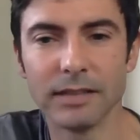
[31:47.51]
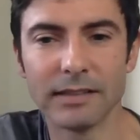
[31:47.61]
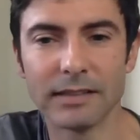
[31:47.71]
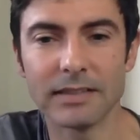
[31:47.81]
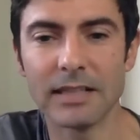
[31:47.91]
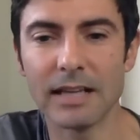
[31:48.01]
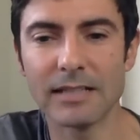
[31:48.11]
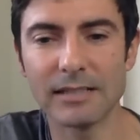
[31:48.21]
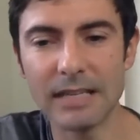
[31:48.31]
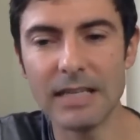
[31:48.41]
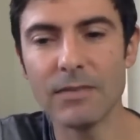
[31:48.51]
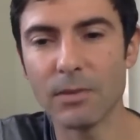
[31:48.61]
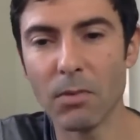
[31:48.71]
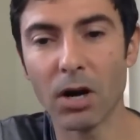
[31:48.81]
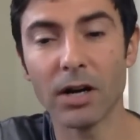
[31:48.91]
Because I see
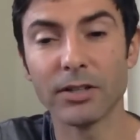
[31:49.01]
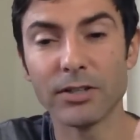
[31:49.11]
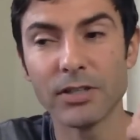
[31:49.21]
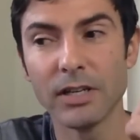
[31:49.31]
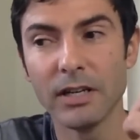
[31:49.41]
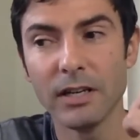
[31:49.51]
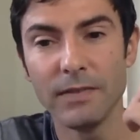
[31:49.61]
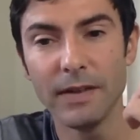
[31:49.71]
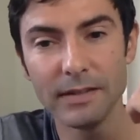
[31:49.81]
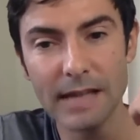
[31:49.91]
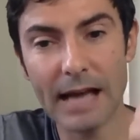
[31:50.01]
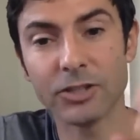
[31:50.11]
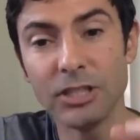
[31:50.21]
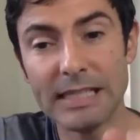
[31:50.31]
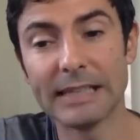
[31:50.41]
the marketers that
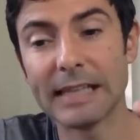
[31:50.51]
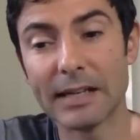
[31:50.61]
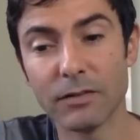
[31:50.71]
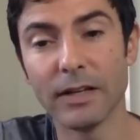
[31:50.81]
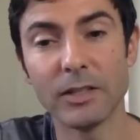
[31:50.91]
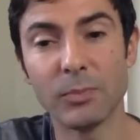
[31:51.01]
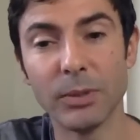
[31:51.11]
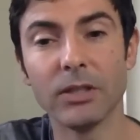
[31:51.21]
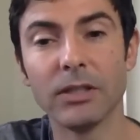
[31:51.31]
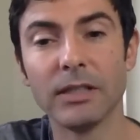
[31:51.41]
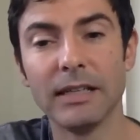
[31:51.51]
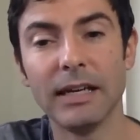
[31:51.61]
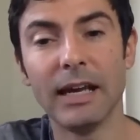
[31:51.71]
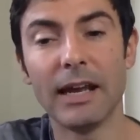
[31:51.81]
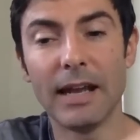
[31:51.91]
actually take that advice, Bill,
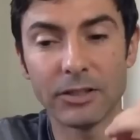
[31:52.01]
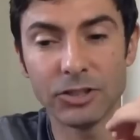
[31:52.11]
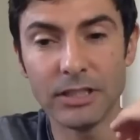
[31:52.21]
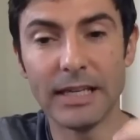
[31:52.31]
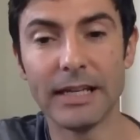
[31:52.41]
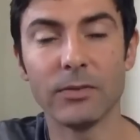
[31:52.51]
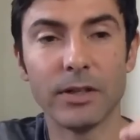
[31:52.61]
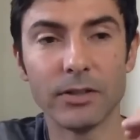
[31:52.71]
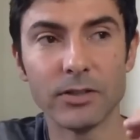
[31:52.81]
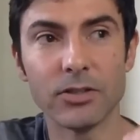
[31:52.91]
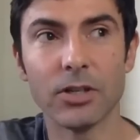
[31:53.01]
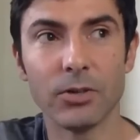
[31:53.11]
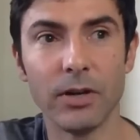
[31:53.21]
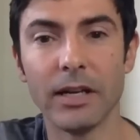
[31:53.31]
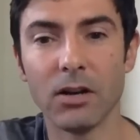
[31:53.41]
and actually get out there and start
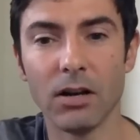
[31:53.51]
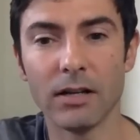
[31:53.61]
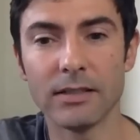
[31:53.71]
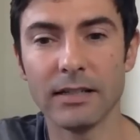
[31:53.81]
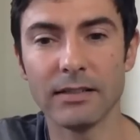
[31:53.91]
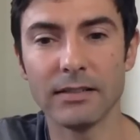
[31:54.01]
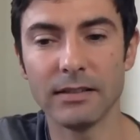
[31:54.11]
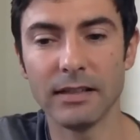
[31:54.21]
creating content.